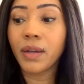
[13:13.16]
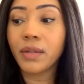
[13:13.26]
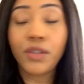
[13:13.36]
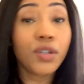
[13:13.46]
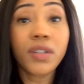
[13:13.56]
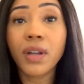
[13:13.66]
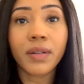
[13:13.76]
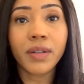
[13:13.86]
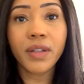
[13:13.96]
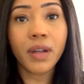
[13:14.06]
just
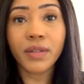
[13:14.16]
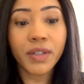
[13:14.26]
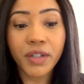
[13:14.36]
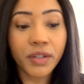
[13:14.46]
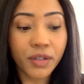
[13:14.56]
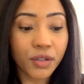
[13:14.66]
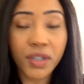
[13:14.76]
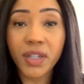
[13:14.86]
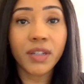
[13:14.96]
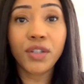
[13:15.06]

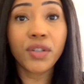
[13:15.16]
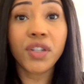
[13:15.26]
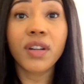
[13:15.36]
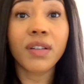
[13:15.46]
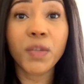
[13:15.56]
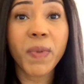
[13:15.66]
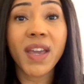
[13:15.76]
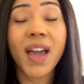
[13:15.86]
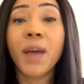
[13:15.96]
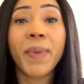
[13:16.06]
to not
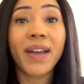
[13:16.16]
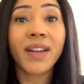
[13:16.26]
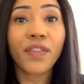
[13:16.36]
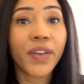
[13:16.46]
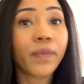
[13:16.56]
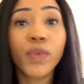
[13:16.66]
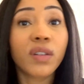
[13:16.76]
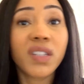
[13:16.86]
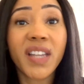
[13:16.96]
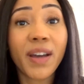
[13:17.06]
speak out about anything,
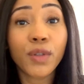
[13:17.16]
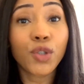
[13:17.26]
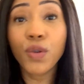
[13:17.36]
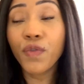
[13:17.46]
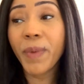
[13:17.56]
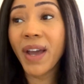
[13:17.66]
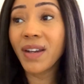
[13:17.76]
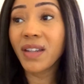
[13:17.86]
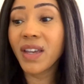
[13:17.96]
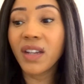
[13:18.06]
not to tell the truth about
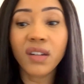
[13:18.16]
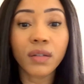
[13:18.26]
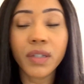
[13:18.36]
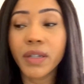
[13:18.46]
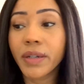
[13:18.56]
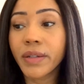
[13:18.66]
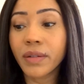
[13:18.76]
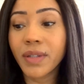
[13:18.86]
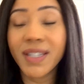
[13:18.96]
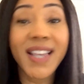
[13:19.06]
anything, not
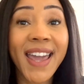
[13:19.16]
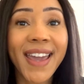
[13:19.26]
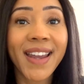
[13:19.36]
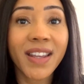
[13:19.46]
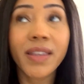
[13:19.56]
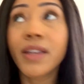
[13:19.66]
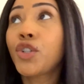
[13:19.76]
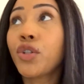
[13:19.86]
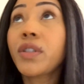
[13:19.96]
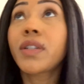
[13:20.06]
to say anything,
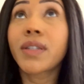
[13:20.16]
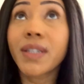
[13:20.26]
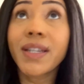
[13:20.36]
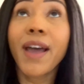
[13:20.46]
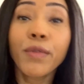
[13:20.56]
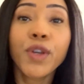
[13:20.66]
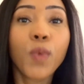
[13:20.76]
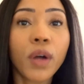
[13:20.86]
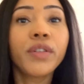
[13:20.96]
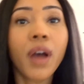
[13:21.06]
just to tell you
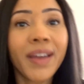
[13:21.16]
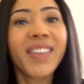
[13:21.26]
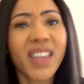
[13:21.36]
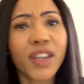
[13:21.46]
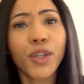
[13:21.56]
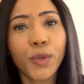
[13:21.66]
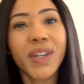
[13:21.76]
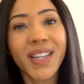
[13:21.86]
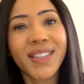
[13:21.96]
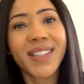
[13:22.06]
what I think you
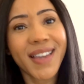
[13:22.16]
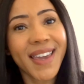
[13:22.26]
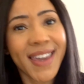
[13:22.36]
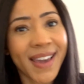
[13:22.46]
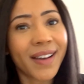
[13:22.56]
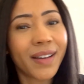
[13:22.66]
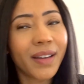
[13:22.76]
need to hear.